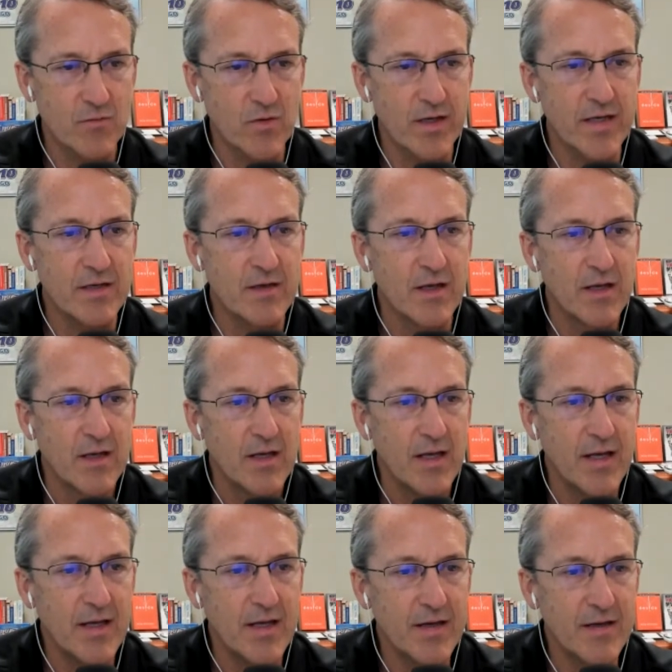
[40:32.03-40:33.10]
right
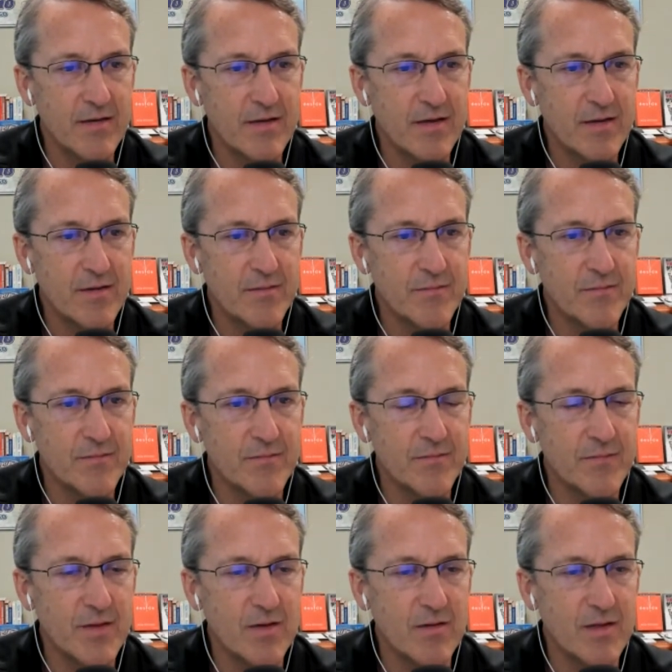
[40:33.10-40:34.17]
and um
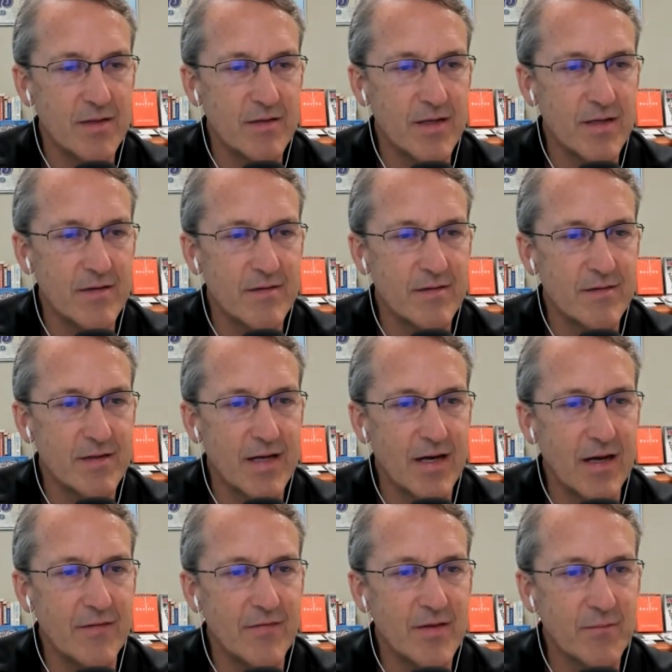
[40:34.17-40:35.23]
you know and and
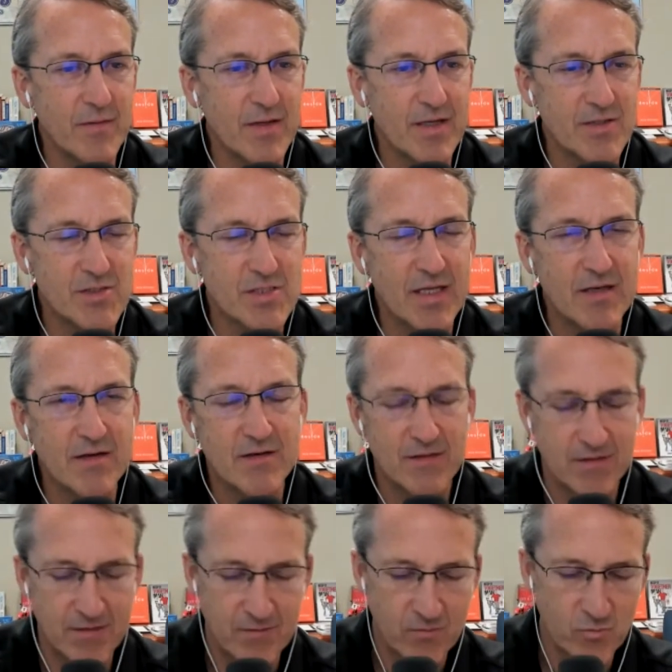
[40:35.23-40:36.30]
i think because then
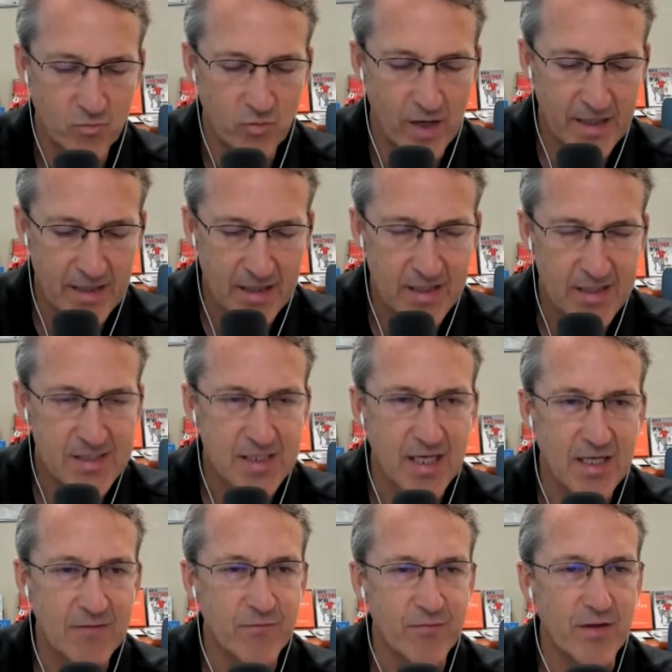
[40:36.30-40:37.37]
writing is
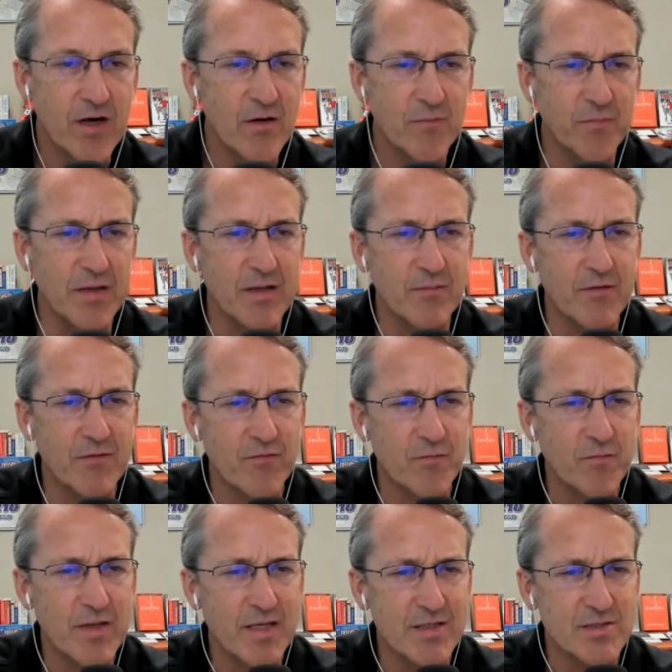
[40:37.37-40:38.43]
kind of therapy i mean
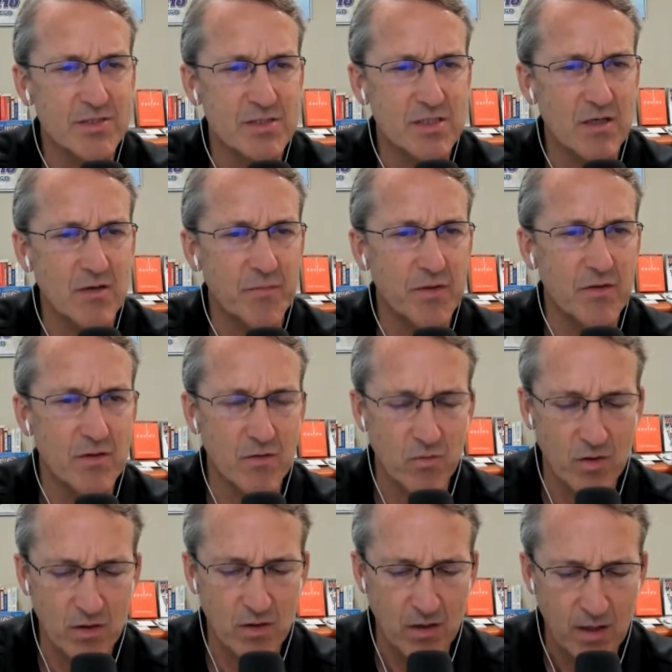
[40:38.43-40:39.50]
for me it's therapeutic
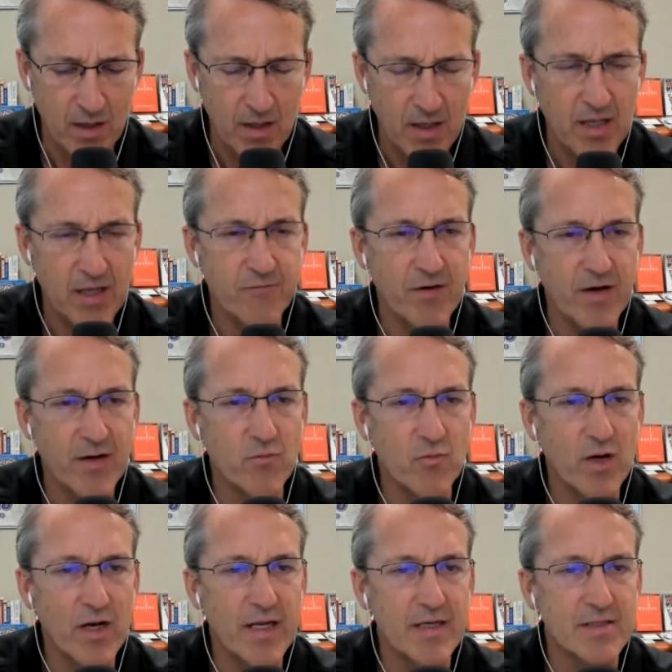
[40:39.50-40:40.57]
where if i
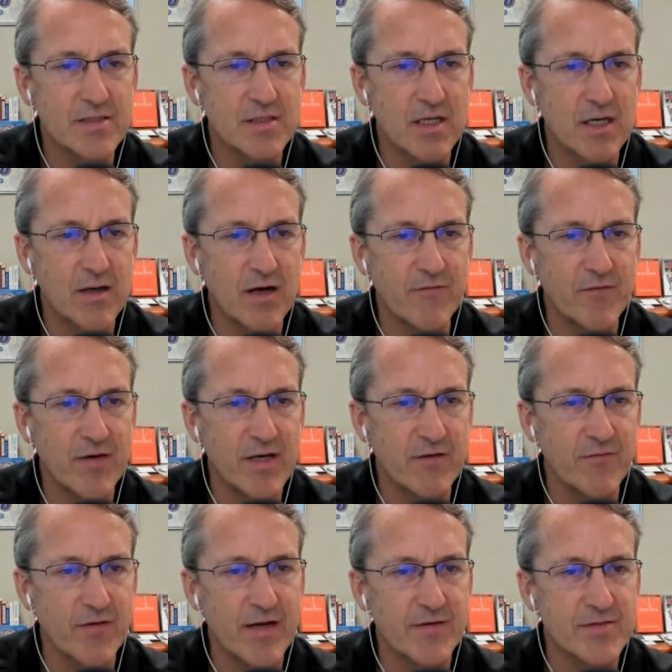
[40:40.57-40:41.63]
write uh, i find
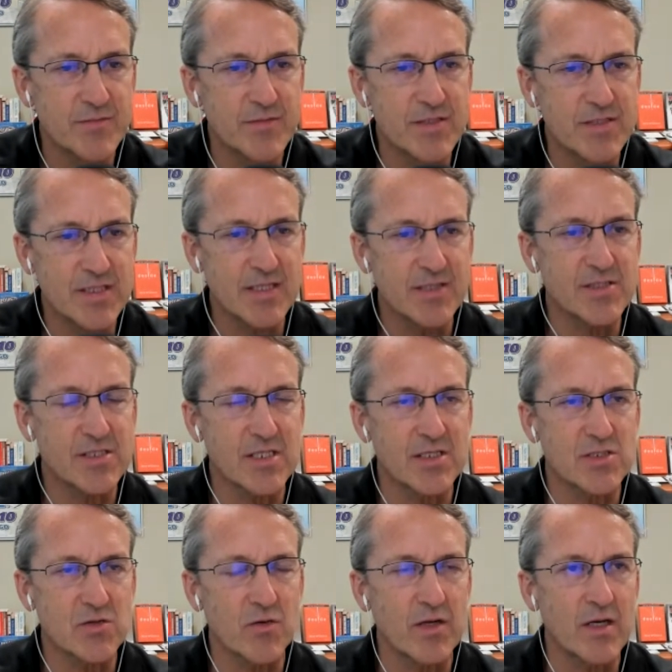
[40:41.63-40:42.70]
if i have some intense
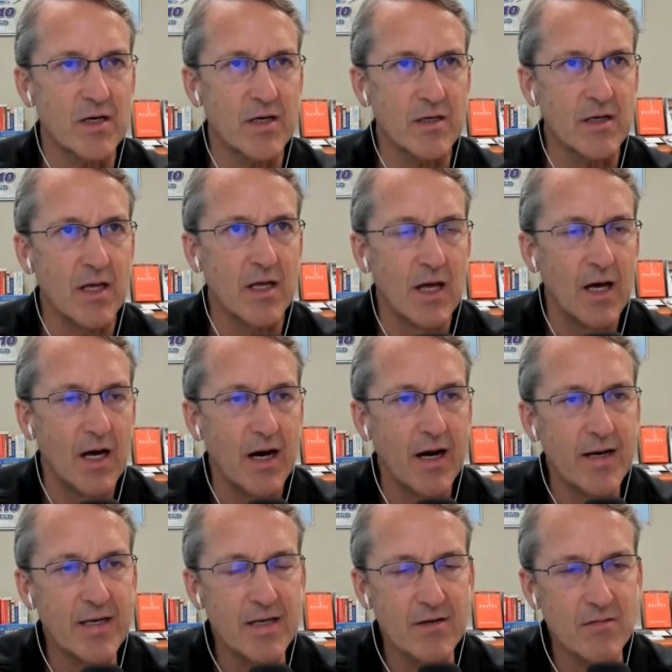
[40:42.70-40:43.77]
things going on
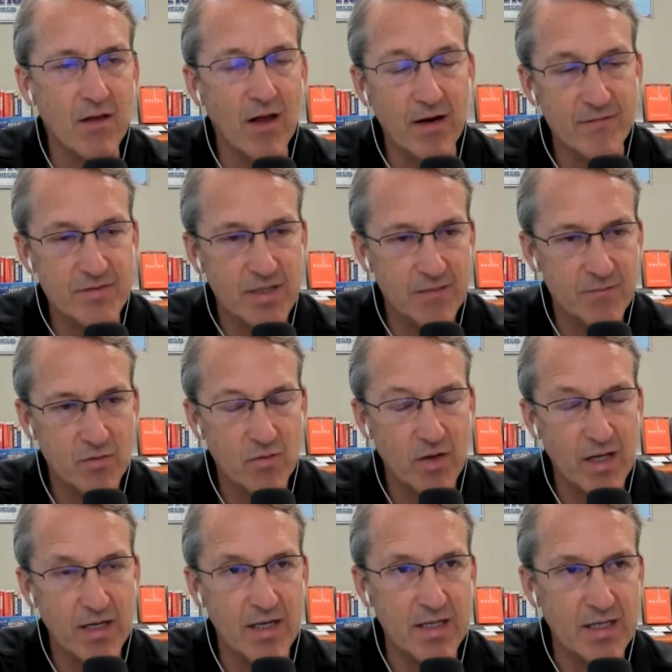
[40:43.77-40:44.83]
i need a lot of time to
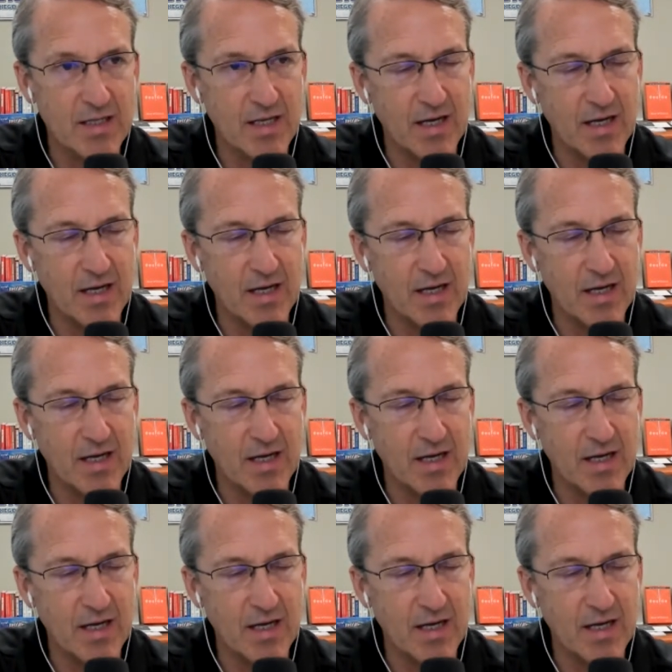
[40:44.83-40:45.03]
write and I,